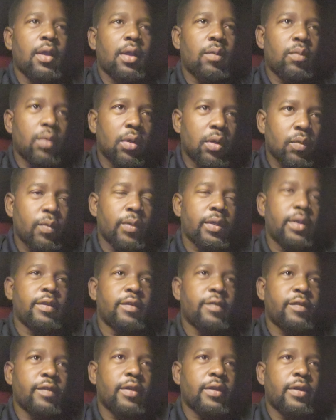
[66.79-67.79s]
I worked with
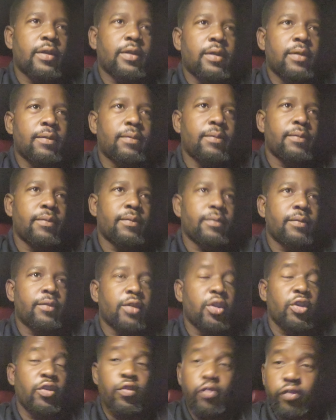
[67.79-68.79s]
this
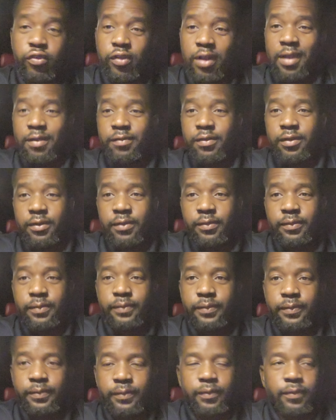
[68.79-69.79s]
um new driver,
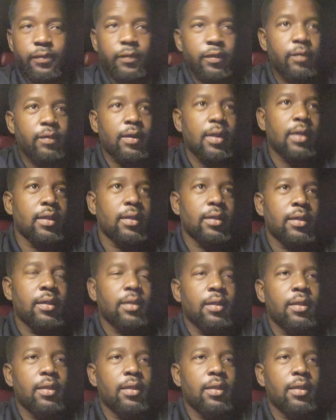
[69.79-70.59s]
right?